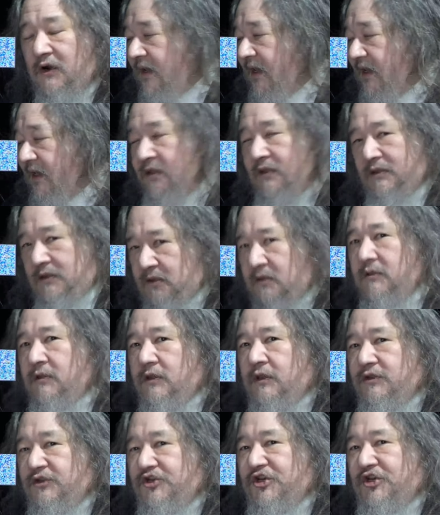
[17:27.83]
And
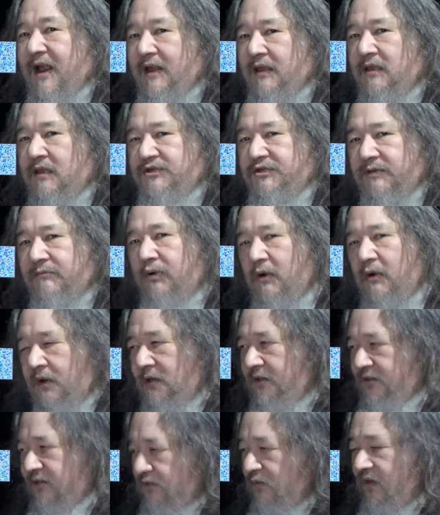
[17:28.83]
the challenging
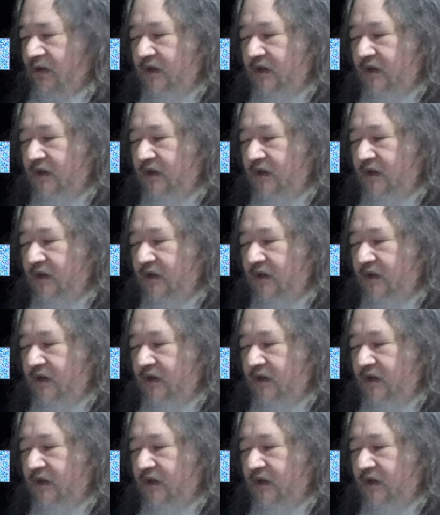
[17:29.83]
part is when